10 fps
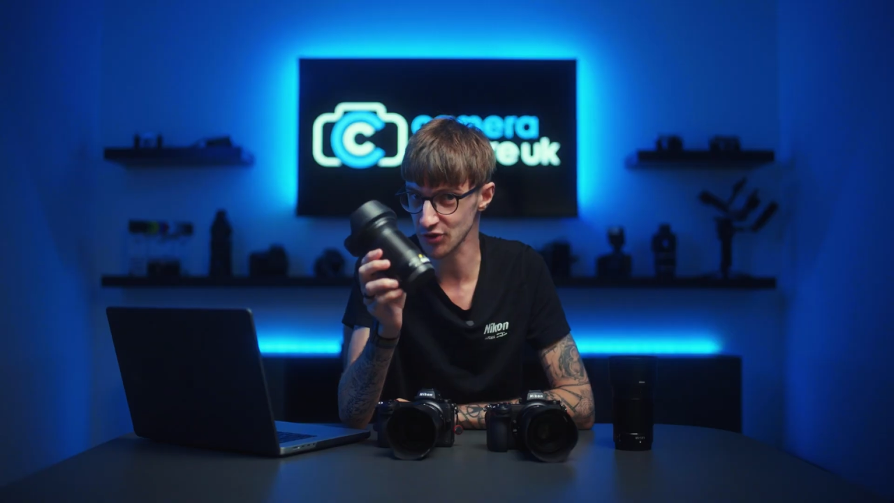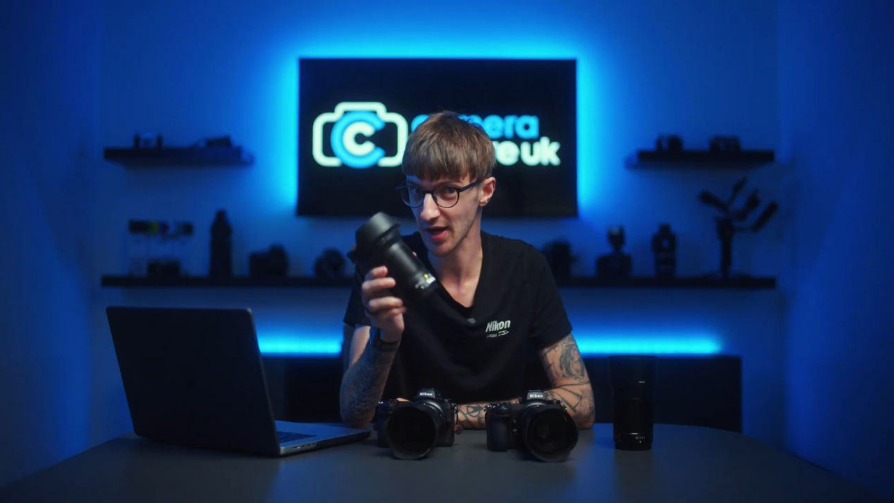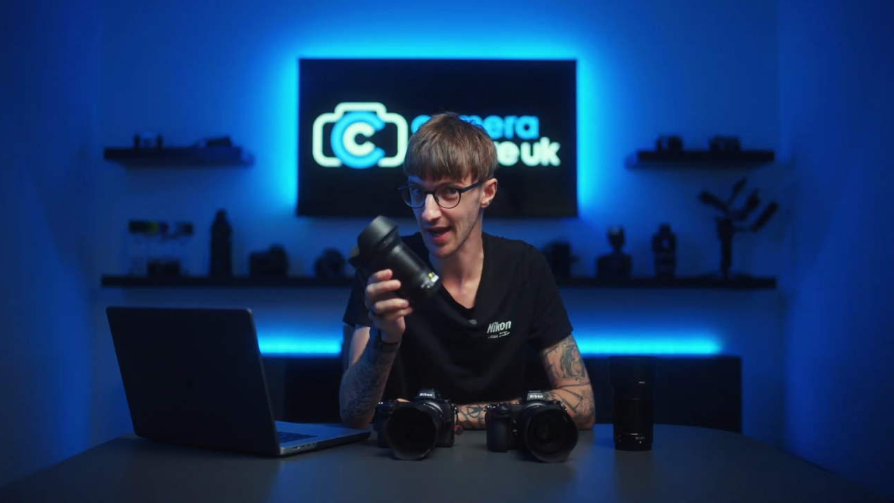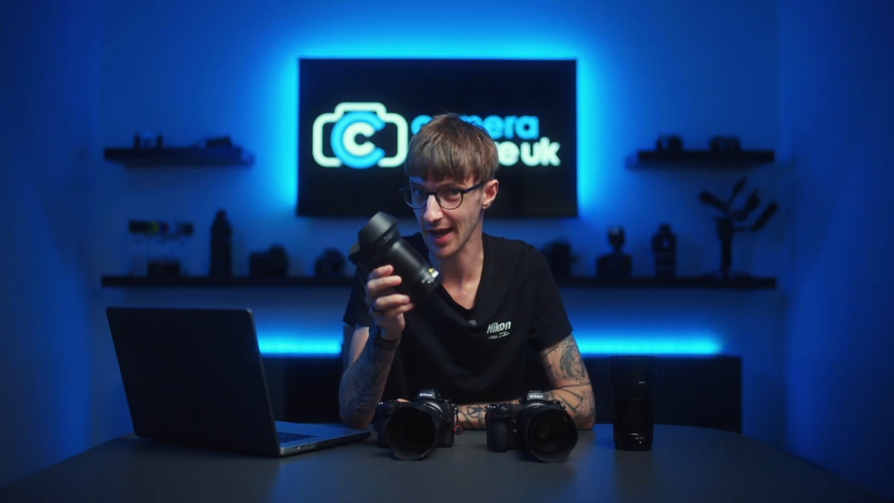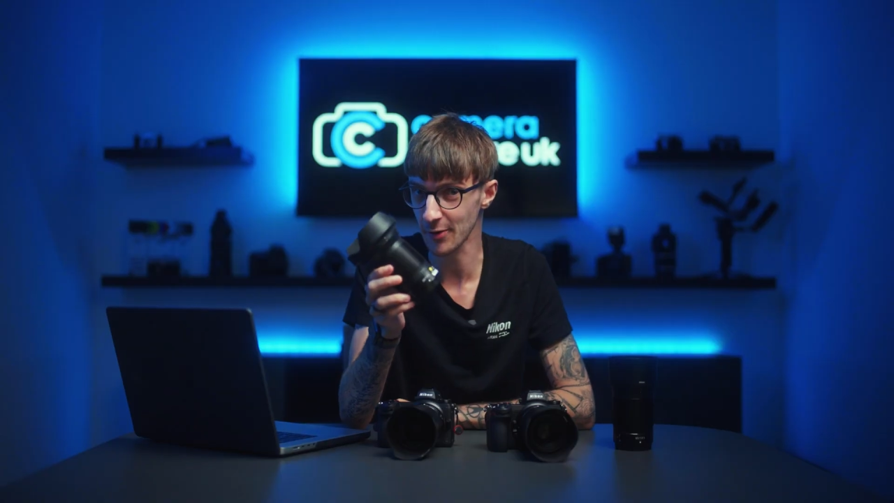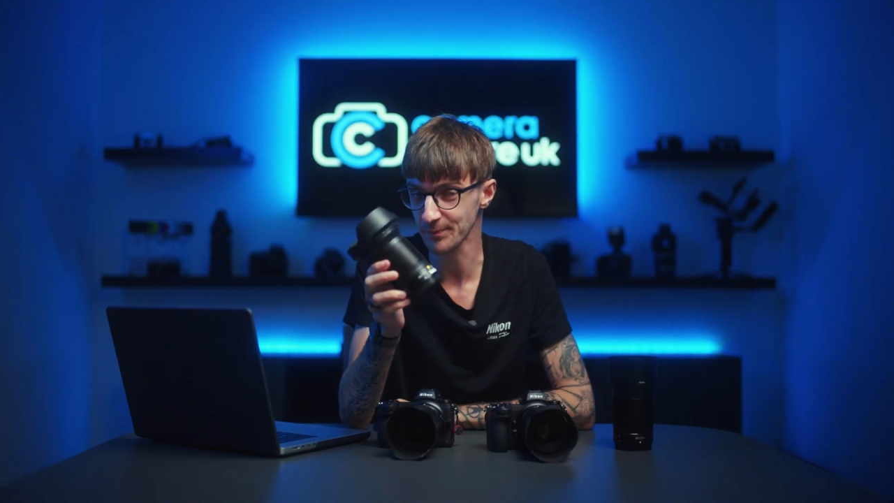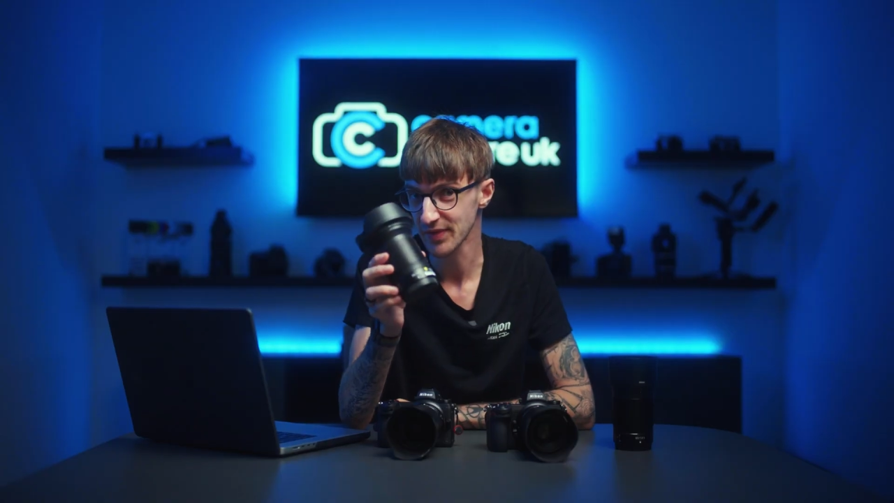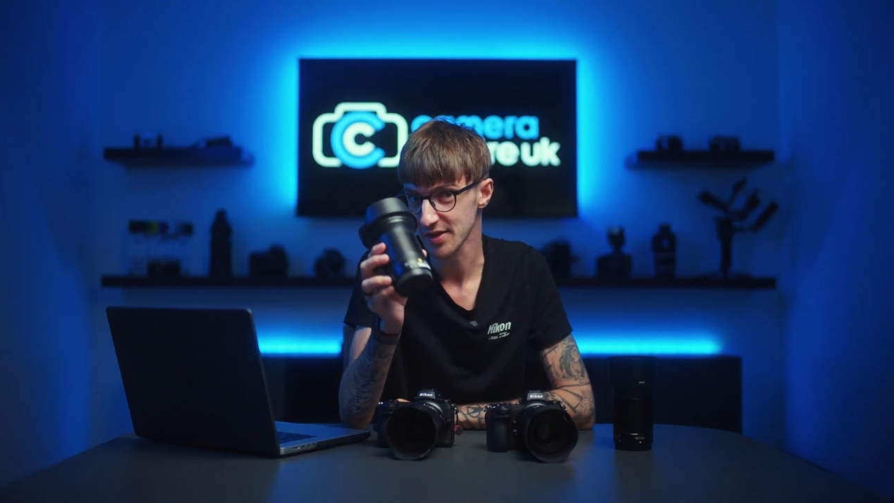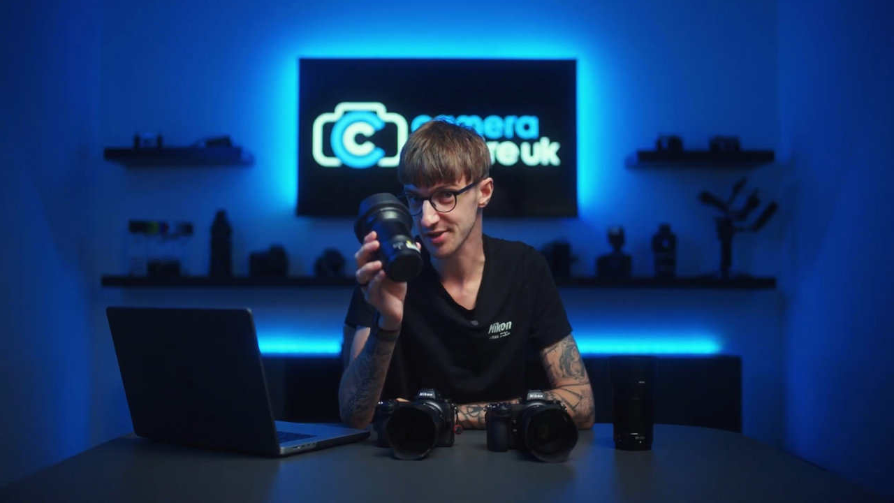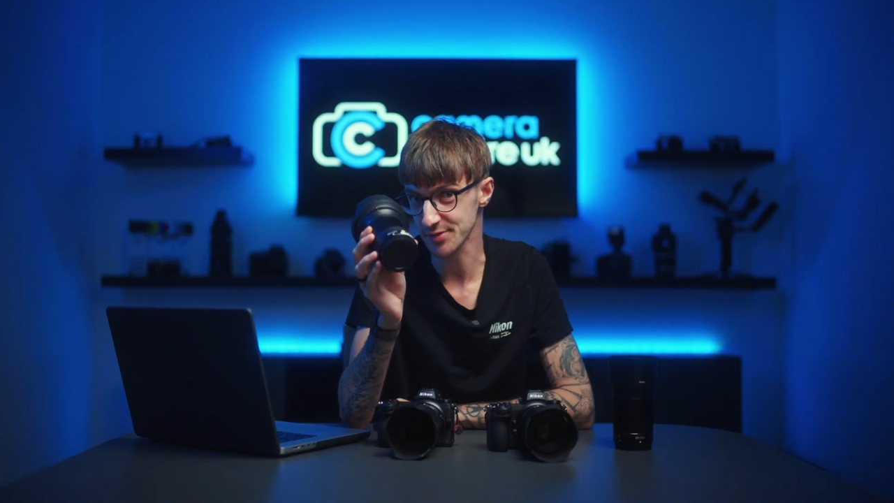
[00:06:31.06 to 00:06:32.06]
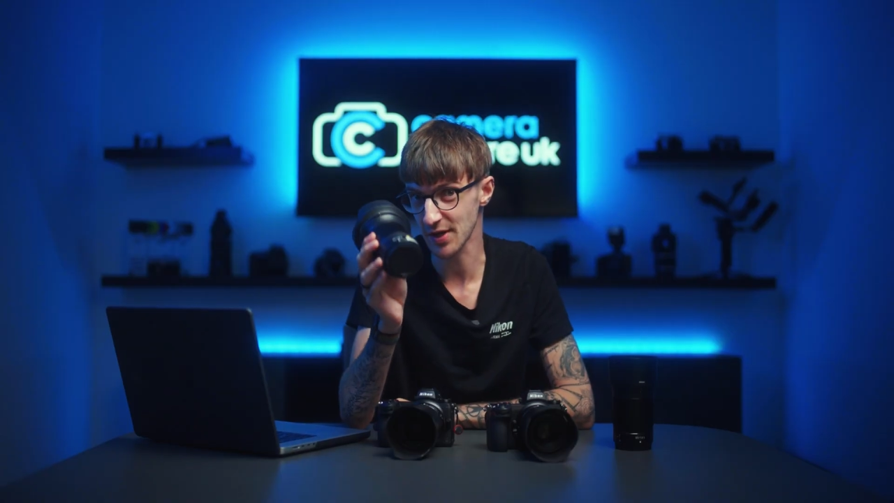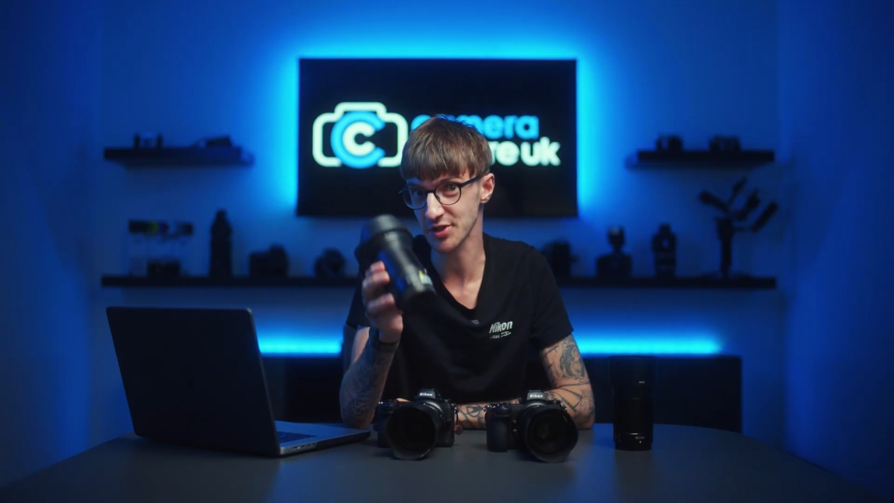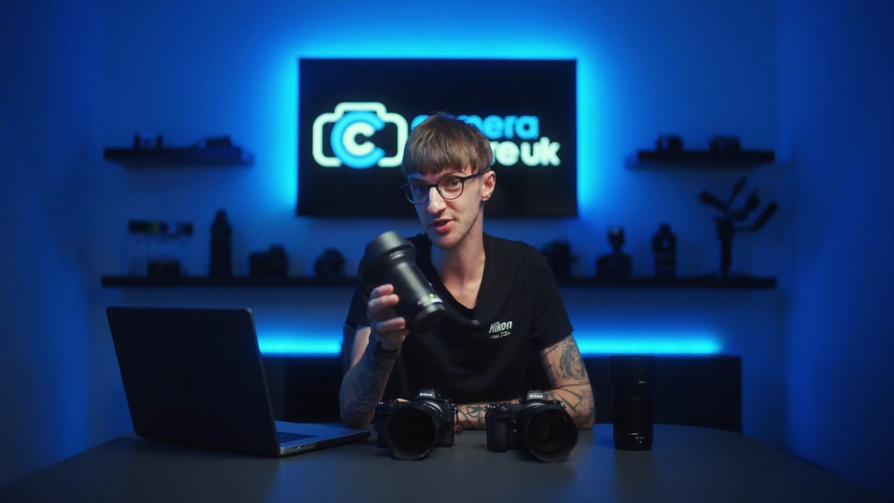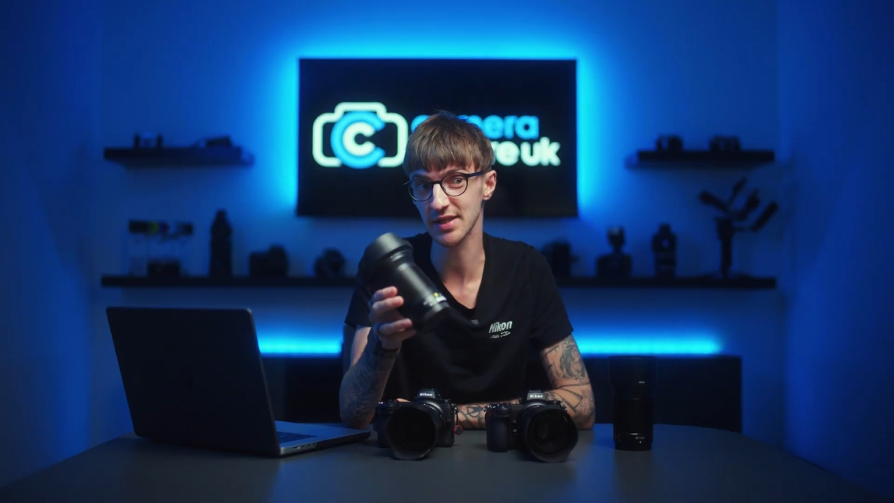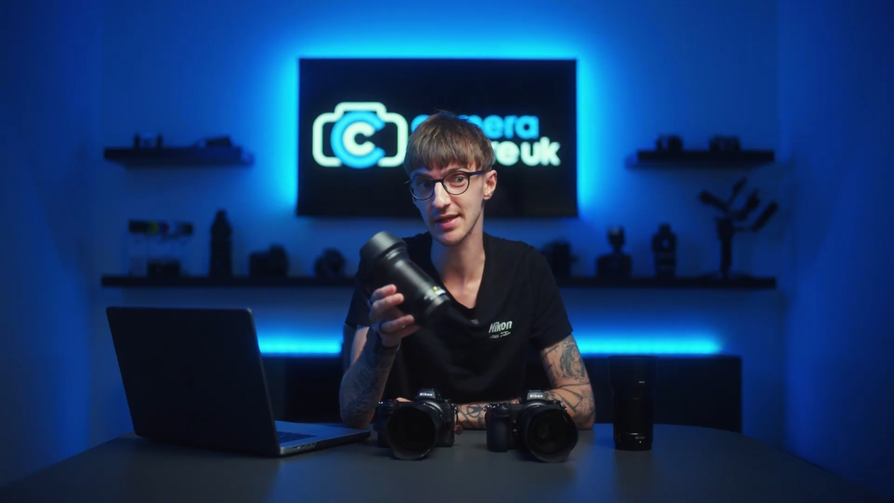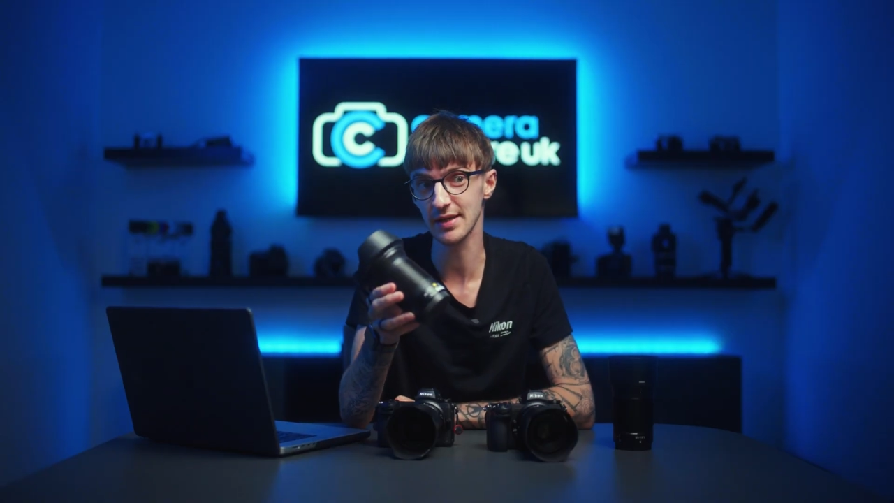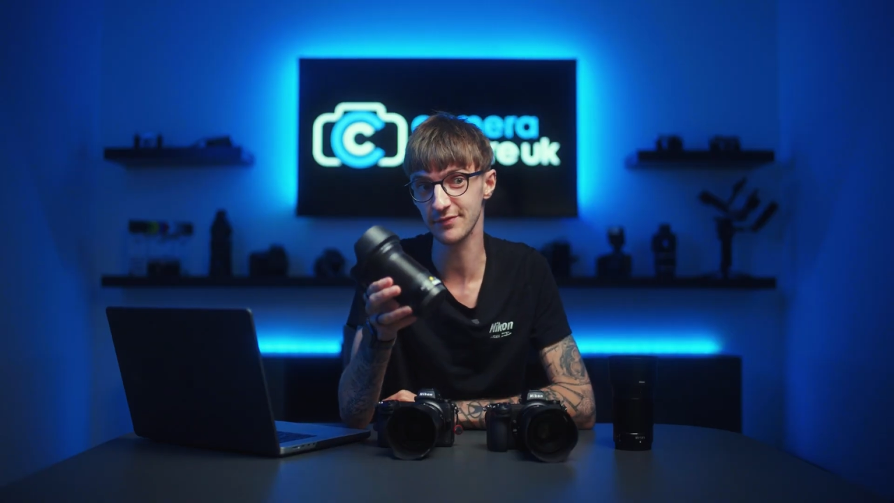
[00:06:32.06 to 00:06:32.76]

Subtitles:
try it out, especially